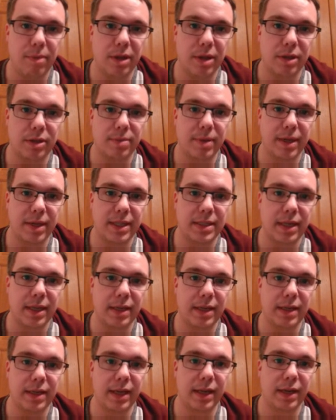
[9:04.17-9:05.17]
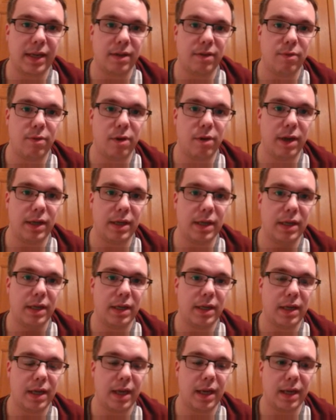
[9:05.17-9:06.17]
multiplies to get negative 1
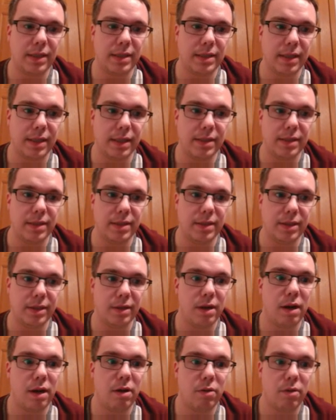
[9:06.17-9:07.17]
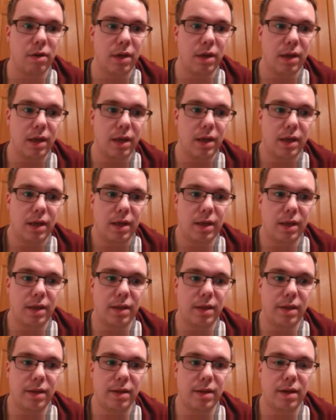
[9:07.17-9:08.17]
and to get 0
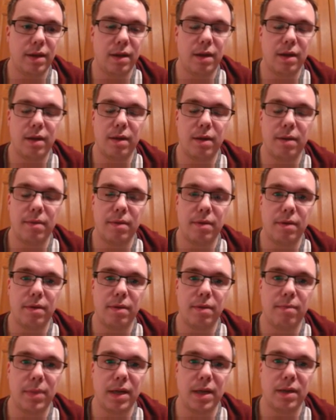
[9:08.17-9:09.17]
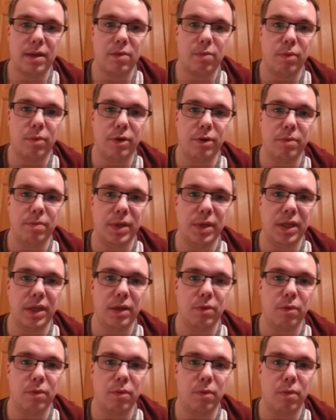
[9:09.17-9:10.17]
in the middle would
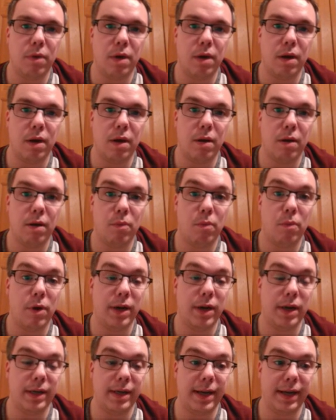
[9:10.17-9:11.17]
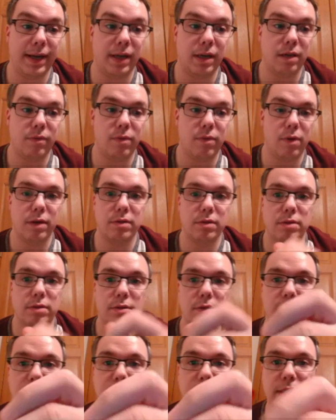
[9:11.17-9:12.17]
be 1 and negative 1.
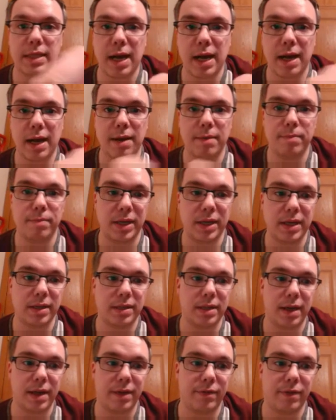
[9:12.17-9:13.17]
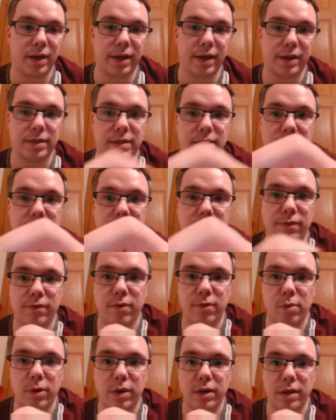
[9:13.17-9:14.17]
So on top, because I have an x to the
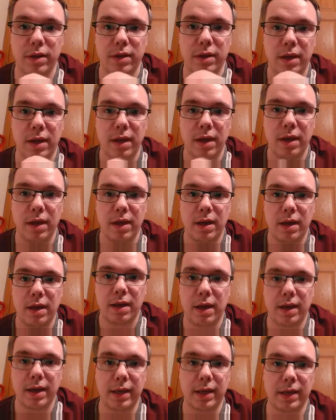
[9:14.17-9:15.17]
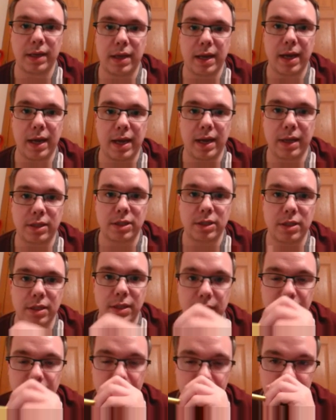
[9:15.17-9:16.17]
4th, I can
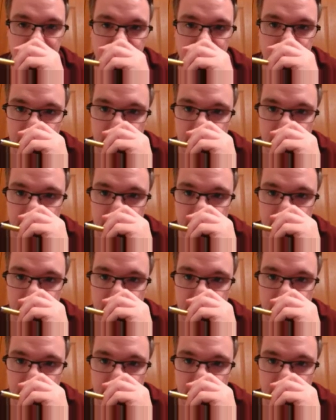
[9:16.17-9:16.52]
actually